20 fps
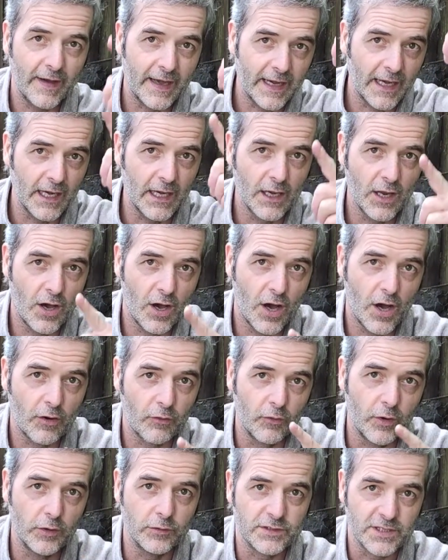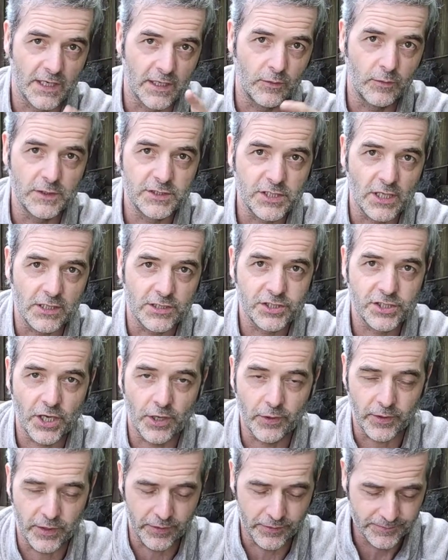had a long root on it, which I'll show
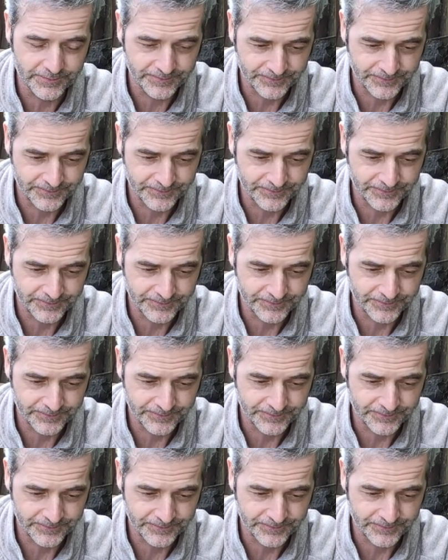you.